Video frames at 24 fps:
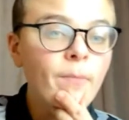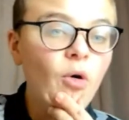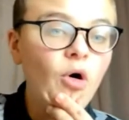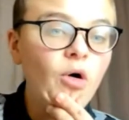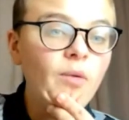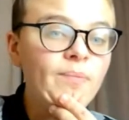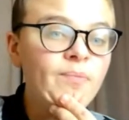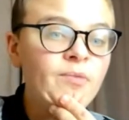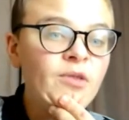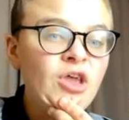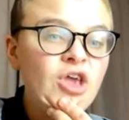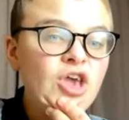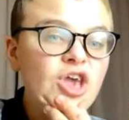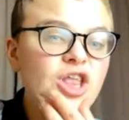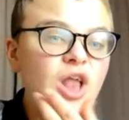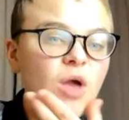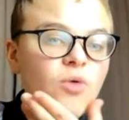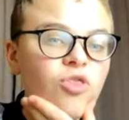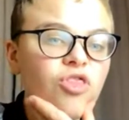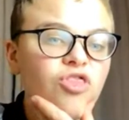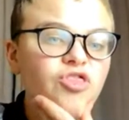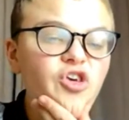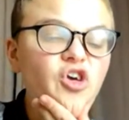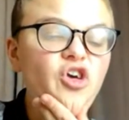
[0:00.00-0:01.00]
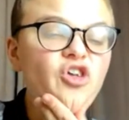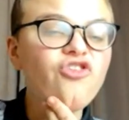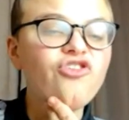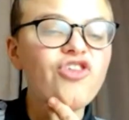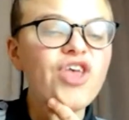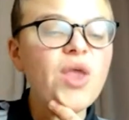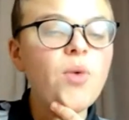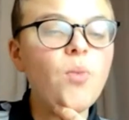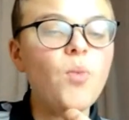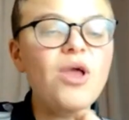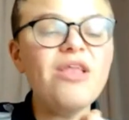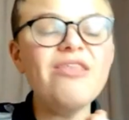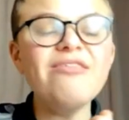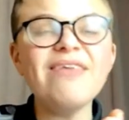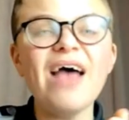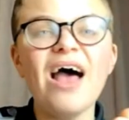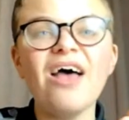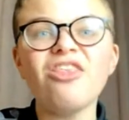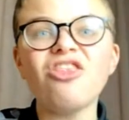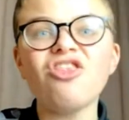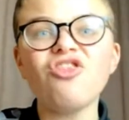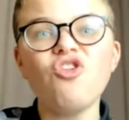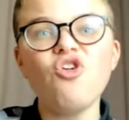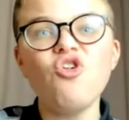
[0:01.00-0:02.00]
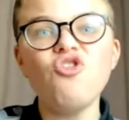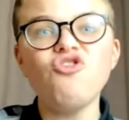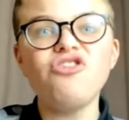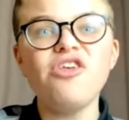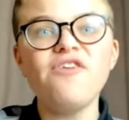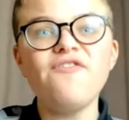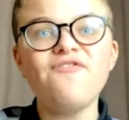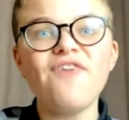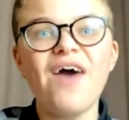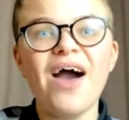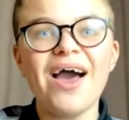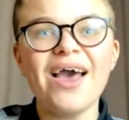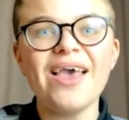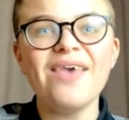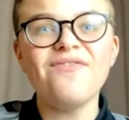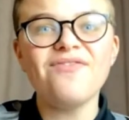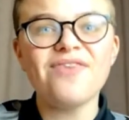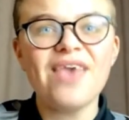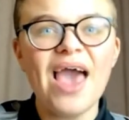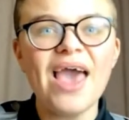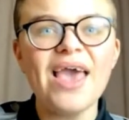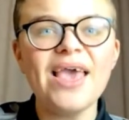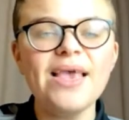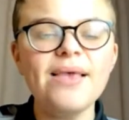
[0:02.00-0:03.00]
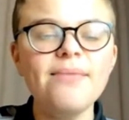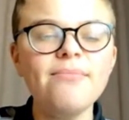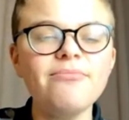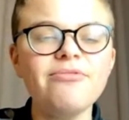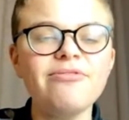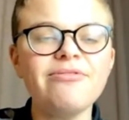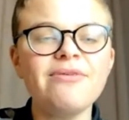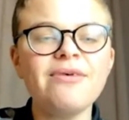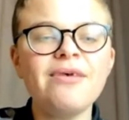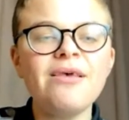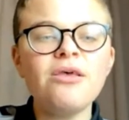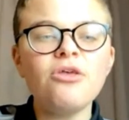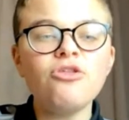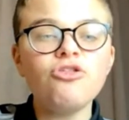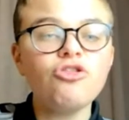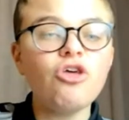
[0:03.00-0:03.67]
But, you know, 13 wins out of 35 games,